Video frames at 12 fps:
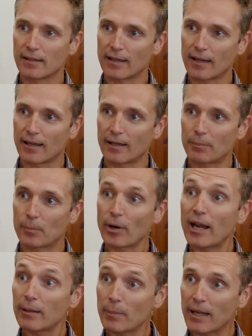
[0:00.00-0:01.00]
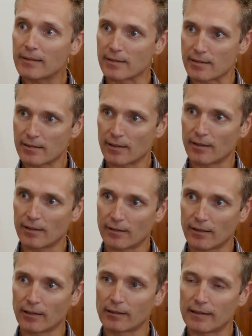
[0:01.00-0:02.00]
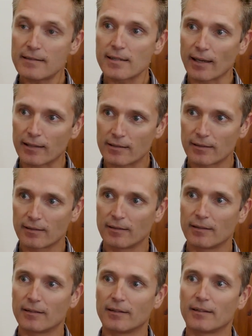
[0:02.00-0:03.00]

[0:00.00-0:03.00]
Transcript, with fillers: uh, praying mantis, the the little insect. Sure.